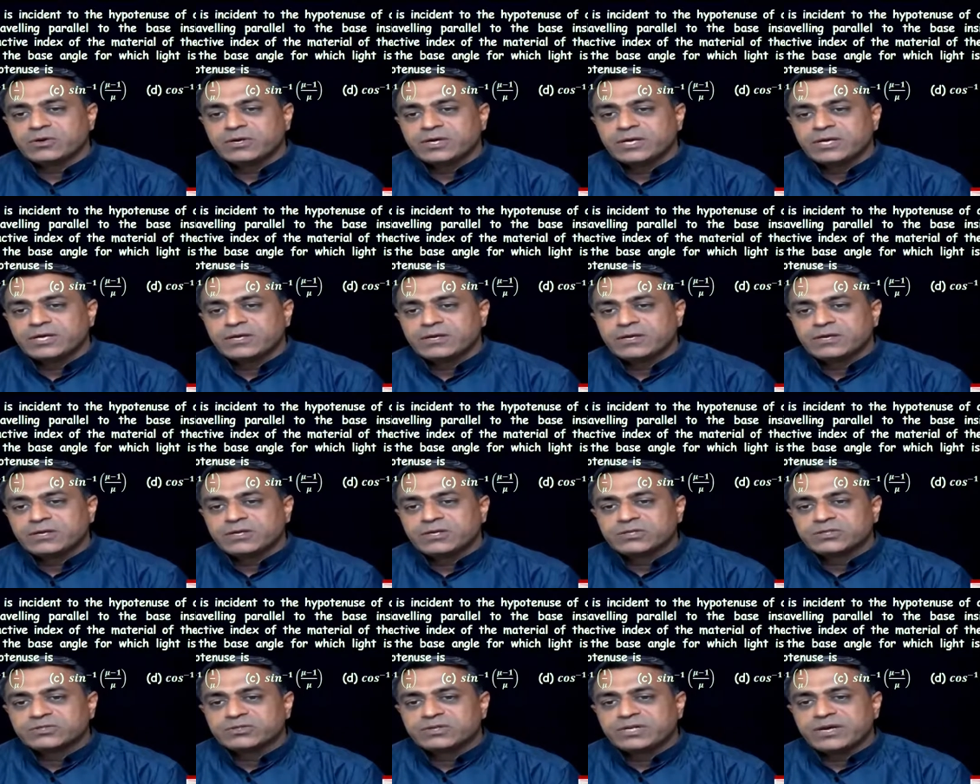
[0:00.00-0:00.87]
Okay.
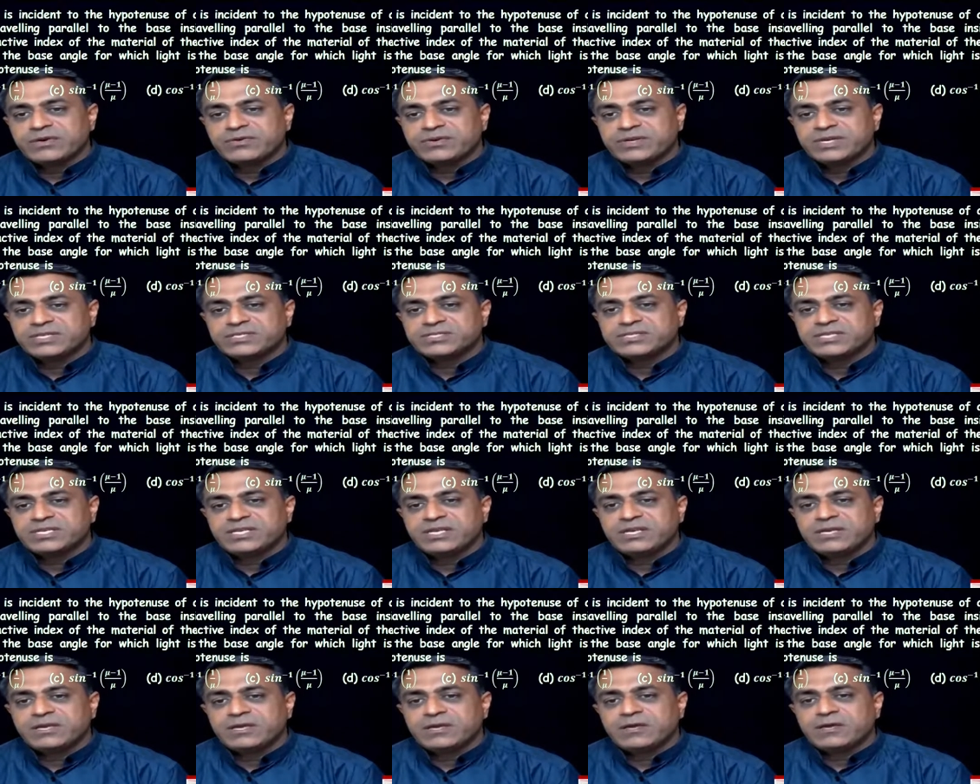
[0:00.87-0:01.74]
Now you can
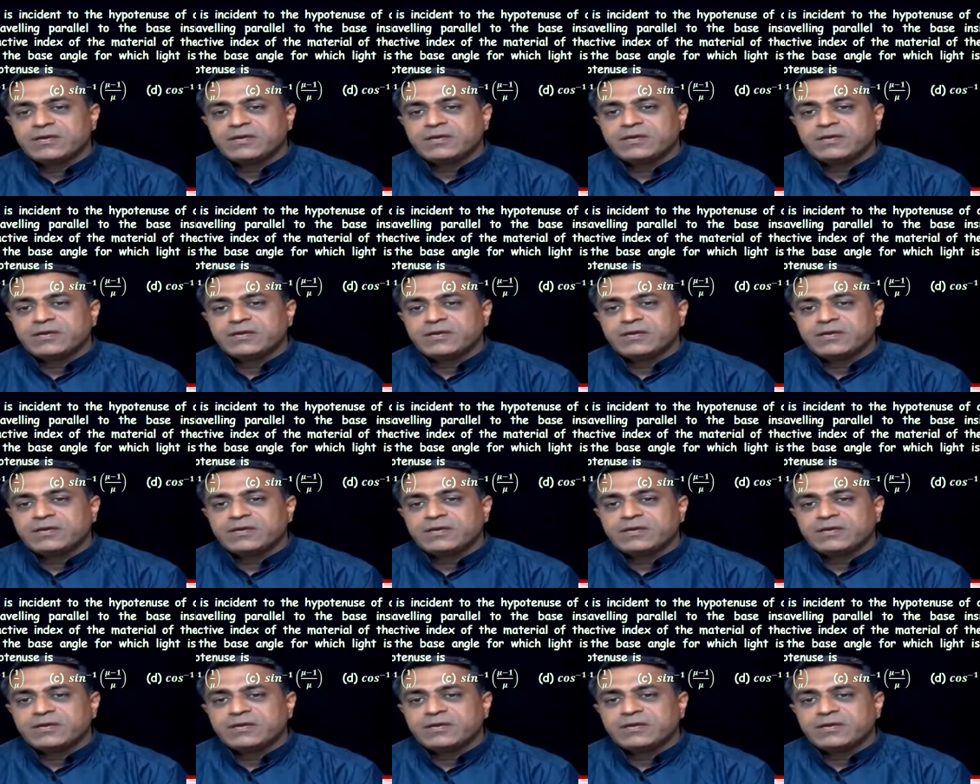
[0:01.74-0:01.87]
see